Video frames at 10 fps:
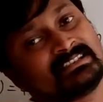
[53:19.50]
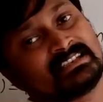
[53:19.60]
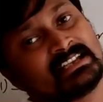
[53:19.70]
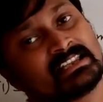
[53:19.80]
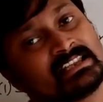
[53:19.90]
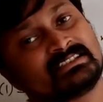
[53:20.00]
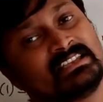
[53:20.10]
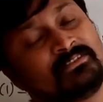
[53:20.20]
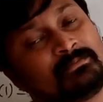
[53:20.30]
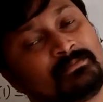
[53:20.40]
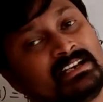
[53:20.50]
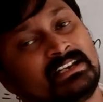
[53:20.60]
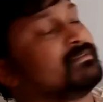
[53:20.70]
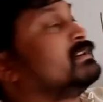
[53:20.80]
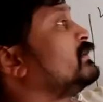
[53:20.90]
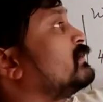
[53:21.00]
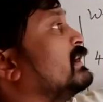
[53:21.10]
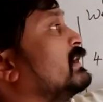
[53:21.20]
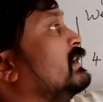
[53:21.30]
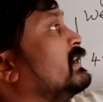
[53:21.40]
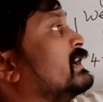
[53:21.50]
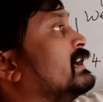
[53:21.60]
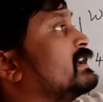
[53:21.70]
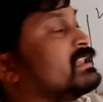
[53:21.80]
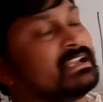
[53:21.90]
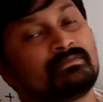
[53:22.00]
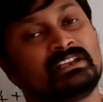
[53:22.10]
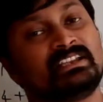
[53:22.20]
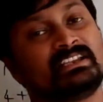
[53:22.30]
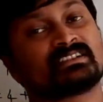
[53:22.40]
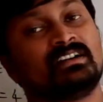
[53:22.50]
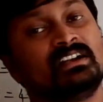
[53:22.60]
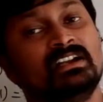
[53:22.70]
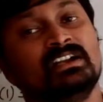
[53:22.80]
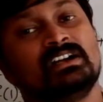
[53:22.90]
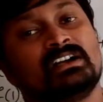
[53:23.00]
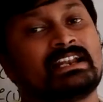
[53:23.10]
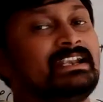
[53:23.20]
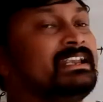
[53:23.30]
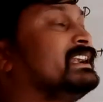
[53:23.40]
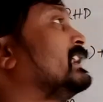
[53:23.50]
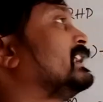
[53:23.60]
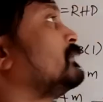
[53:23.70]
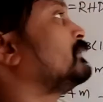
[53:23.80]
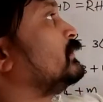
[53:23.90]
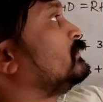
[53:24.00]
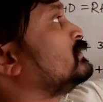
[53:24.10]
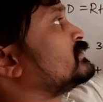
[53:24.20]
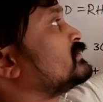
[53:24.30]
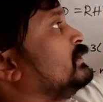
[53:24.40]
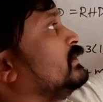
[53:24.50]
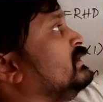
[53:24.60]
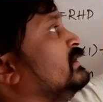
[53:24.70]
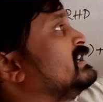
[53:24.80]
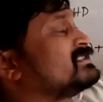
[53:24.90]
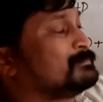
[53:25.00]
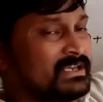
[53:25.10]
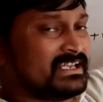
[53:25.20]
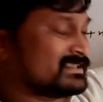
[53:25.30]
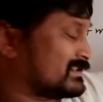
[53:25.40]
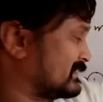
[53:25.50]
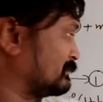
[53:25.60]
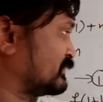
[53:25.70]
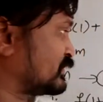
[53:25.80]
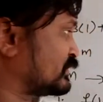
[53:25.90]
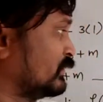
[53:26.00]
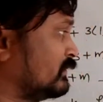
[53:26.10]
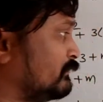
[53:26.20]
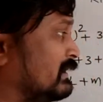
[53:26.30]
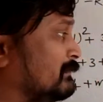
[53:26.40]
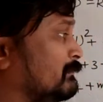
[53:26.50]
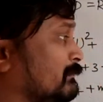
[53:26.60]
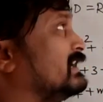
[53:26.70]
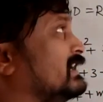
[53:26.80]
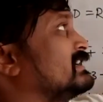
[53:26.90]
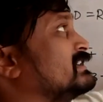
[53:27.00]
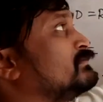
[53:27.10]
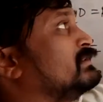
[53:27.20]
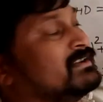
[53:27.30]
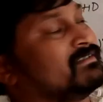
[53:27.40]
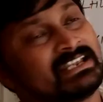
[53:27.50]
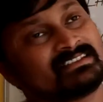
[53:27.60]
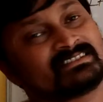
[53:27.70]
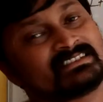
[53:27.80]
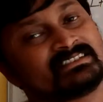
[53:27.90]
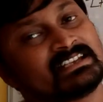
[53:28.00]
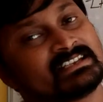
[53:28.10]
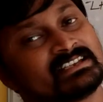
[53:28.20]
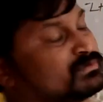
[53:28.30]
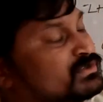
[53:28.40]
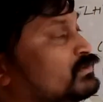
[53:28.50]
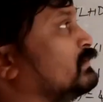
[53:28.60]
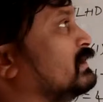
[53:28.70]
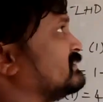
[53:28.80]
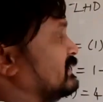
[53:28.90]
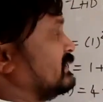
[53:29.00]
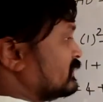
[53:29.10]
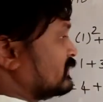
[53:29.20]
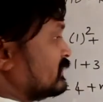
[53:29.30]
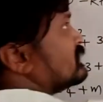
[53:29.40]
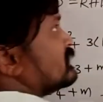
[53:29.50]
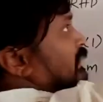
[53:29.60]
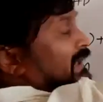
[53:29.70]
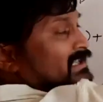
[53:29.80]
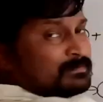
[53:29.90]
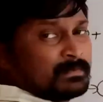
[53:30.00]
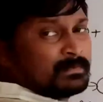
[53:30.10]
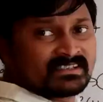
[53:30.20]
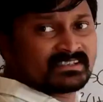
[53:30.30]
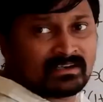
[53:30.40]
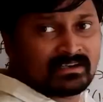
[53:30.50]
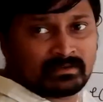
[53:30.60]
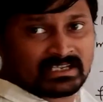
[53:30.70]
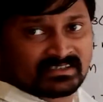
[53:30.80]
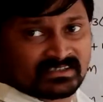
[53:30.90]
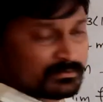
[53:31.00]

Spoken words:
than is there, that is left hand derivative. Greater than 1 is called right hand derivative. So in this place, substitute 1 minus h. Wherever x is there, substitute 1 h. So x place now we are